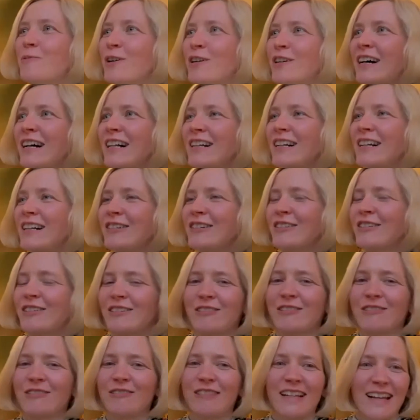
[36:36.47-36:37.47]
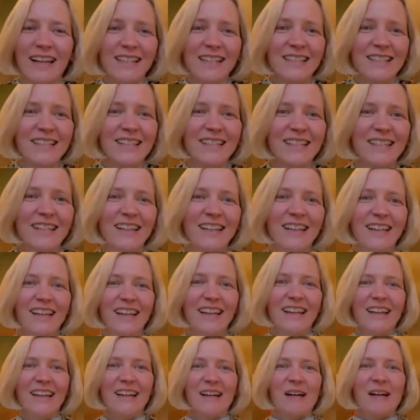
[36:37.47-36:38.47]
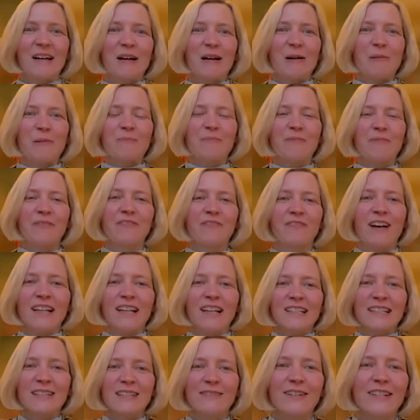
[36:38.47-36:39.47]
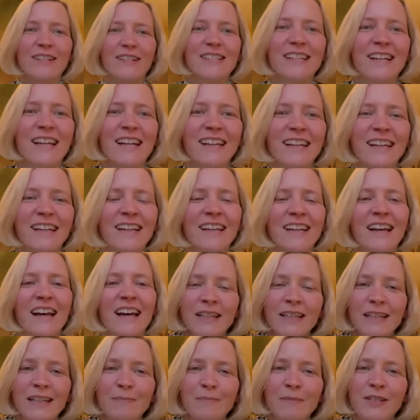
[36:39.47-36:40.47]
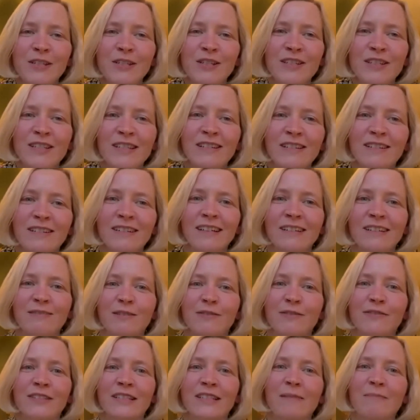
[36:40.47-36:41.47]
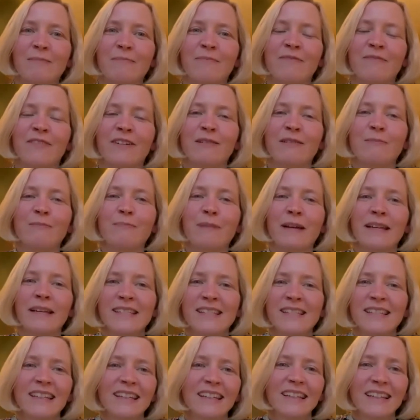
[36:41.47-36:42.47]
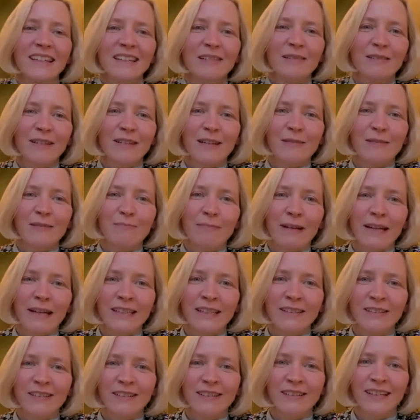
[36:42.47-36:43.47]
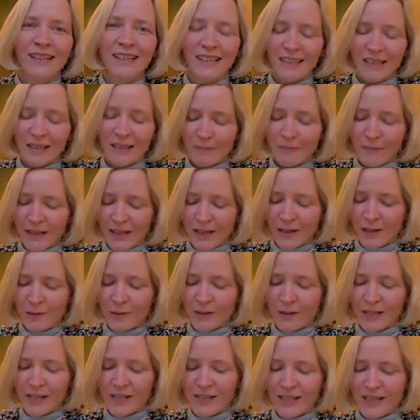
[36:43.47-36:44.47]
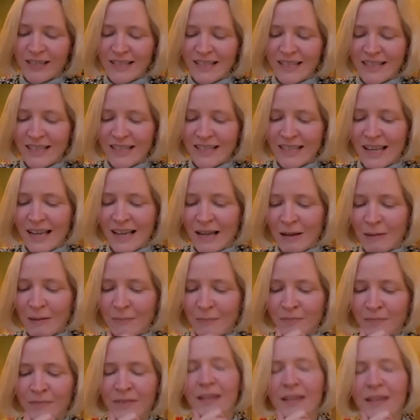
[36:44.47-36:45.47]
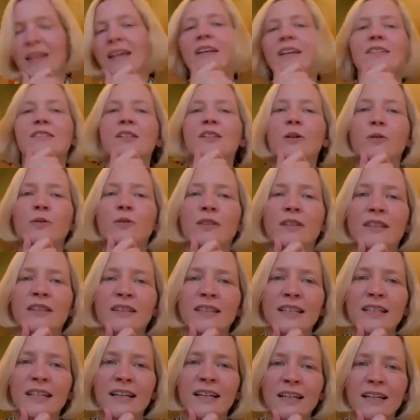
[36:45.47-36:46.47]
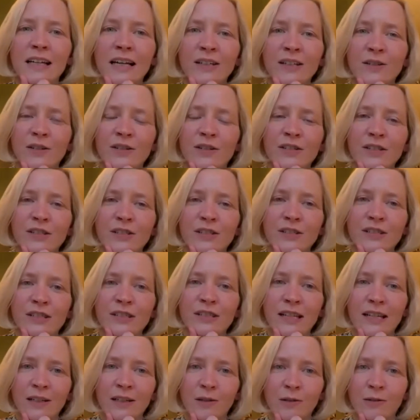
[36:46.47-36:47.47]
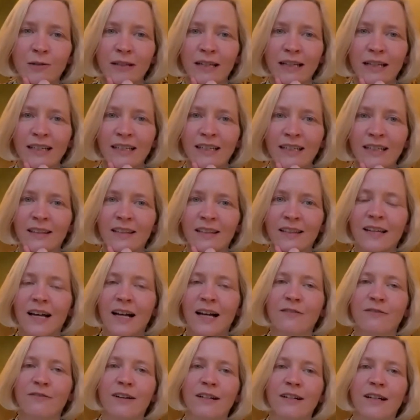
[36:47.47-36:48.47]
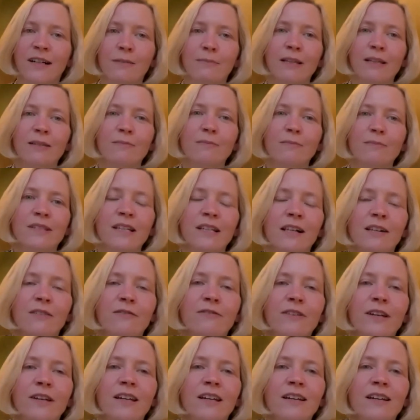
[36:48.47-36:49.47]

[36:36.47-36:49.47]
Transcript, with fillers: one culture to the next. Um, vastly fascinating. Let me just start with some very basic and, and minor minor questions. Um, so did I understand correctly that Al-Farabi himself